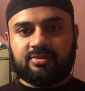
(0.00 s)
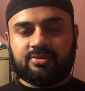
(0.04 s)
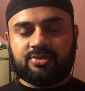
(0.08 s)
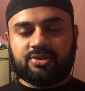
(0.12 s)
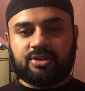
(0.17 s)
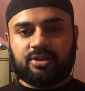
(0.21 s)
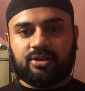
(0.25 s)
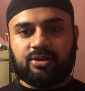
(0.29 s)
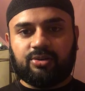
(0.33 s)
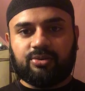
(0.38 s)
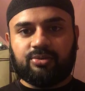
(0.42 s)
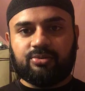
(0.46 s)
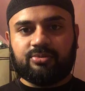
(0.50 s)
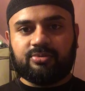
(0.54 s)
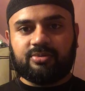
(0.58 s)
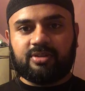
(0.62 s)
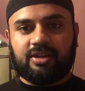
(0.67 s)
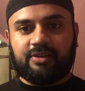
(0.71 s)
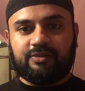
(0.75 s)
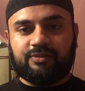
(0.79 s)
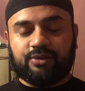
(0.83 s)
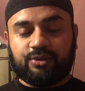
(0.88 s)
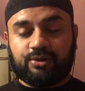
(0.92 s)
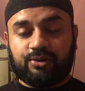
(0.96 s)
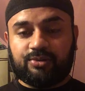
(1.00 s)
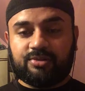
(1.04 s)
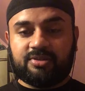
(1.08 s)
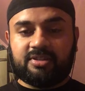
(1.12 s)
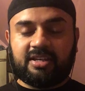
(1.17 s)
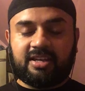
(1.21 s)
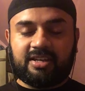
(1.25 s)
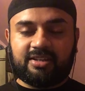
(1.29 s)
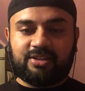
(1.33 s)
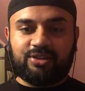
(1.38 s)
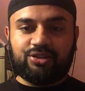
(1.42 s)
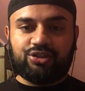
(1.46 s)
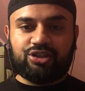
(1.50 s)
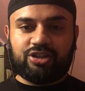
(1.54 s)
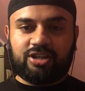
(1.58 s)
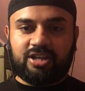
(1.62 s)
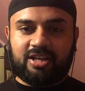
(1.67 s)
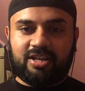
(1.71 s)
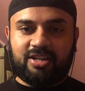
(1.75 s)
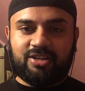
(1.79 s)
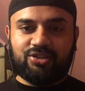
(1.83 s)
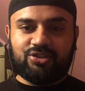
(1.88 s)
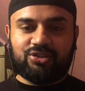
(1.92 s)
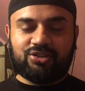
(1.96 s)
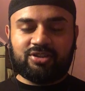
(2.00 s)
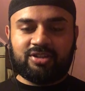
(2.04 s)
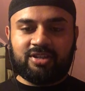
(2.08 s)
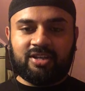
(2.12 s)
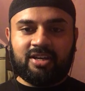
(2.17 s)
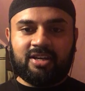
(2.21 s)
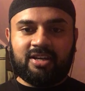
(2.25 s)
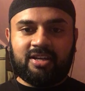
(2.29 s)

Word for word: So if you don't take the change,